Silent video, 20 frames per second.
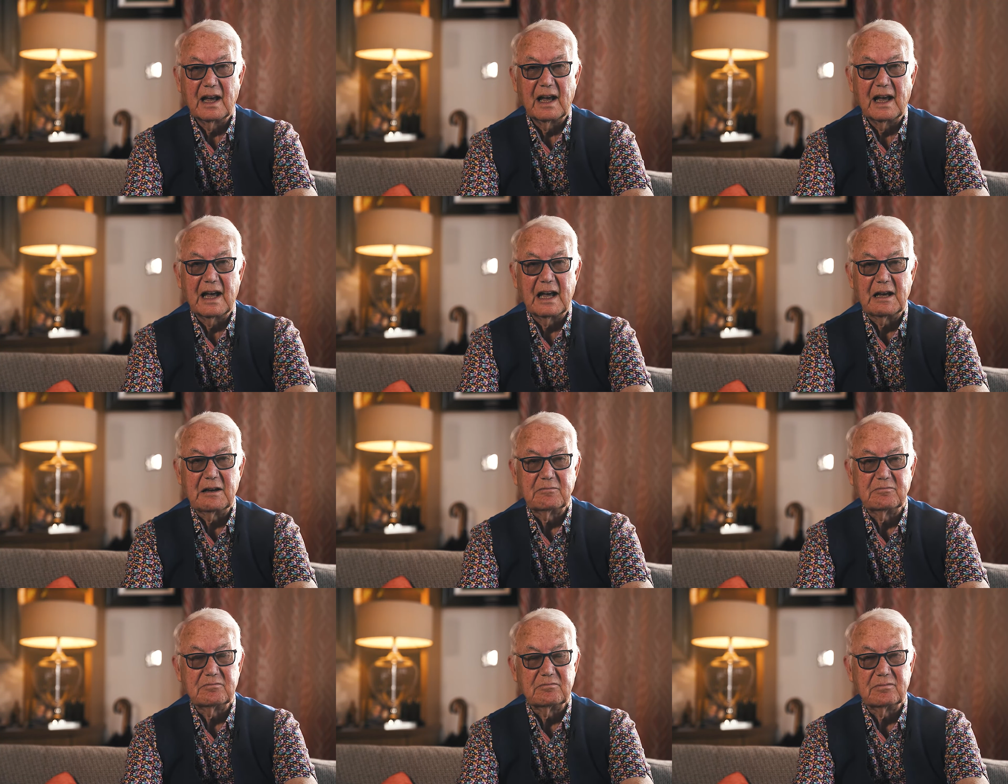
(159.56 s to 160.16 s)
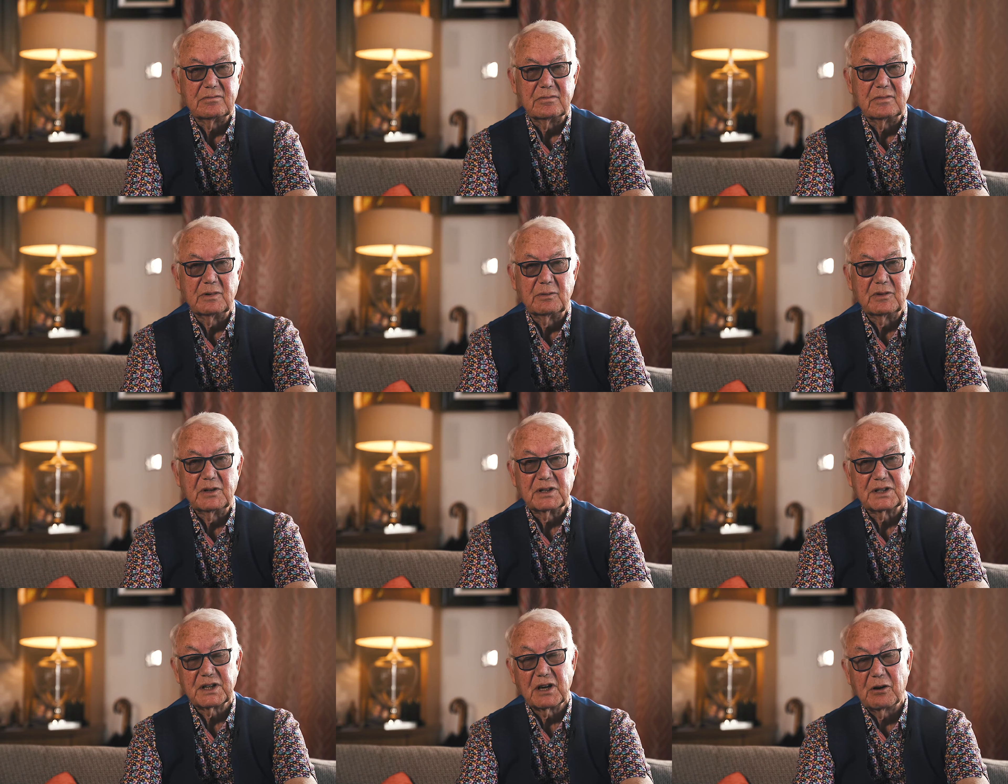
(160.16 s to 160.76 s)
Um,
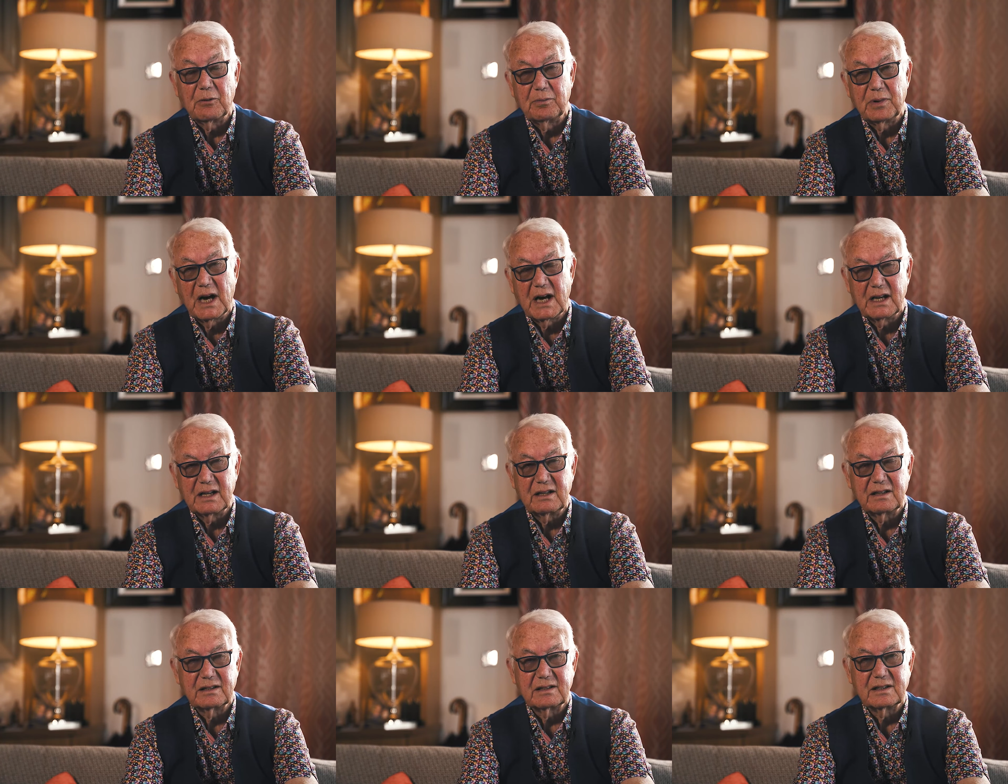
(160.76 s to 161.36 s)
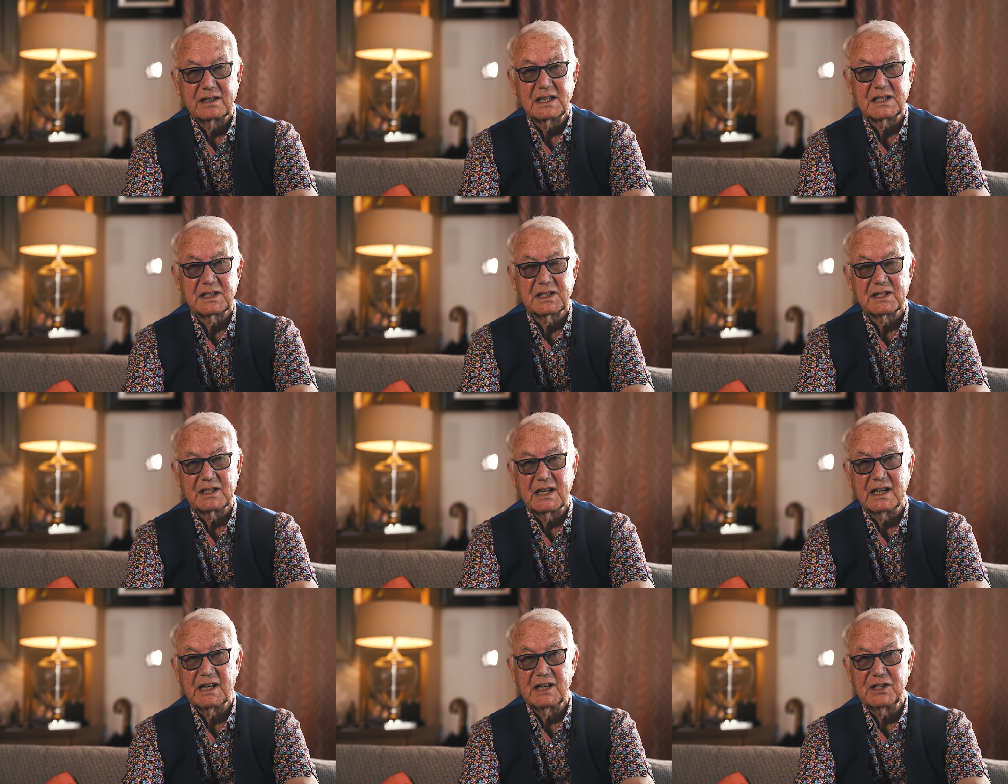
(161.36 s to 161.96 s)
so by this
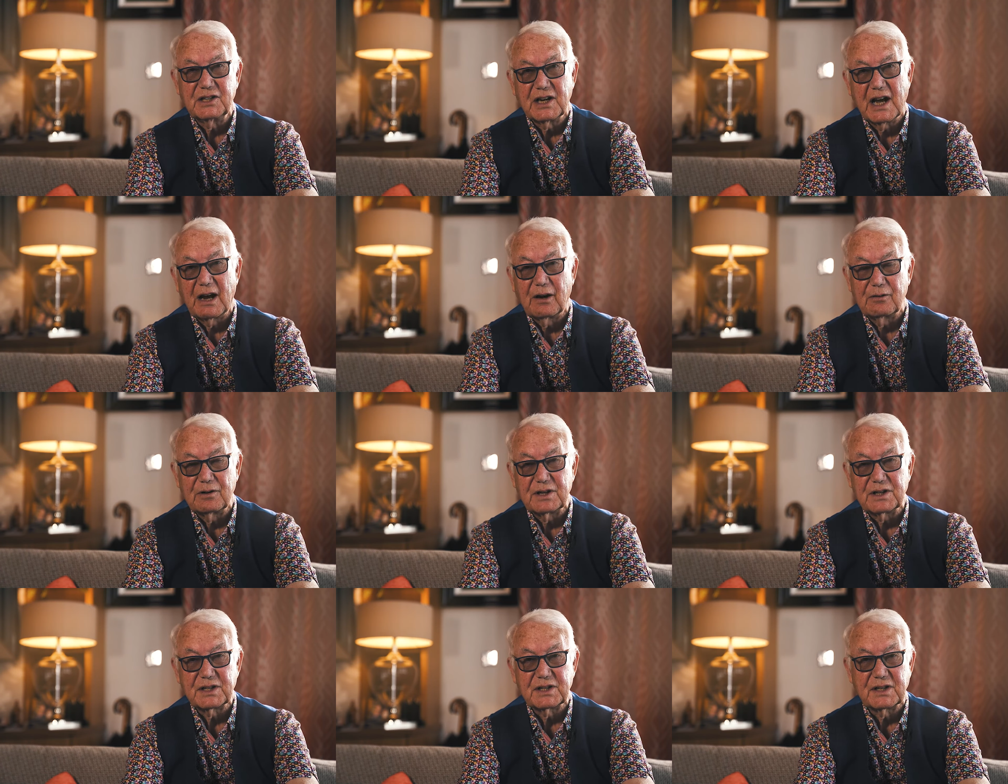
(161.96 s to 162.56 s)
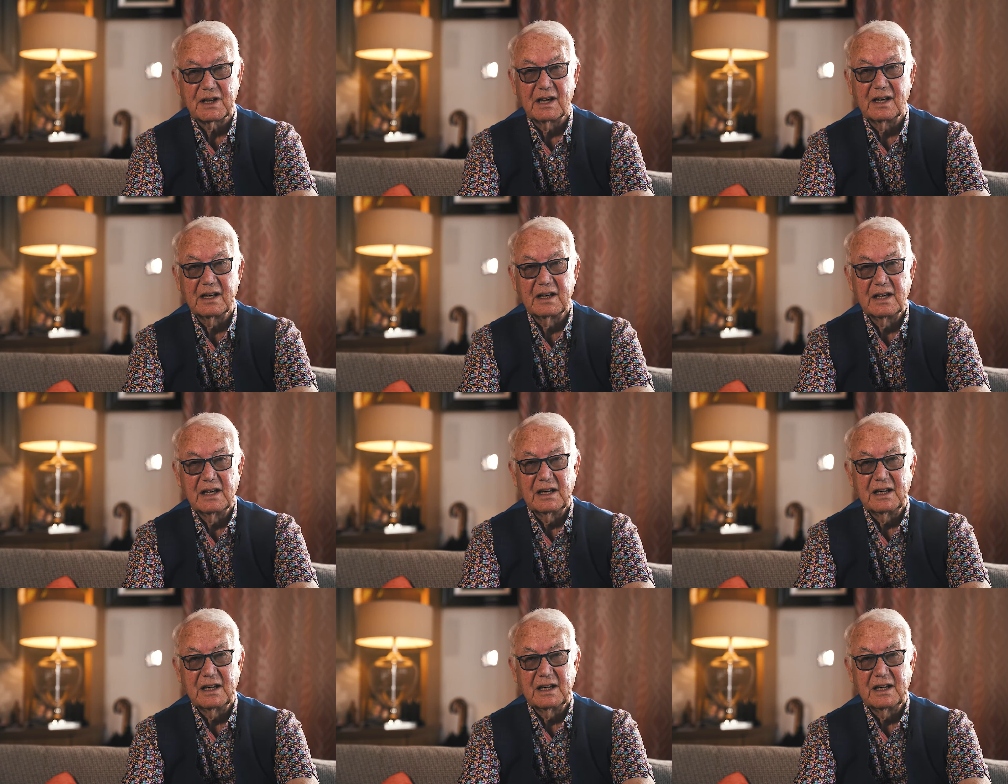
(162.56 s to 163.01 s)
stage, I was uh,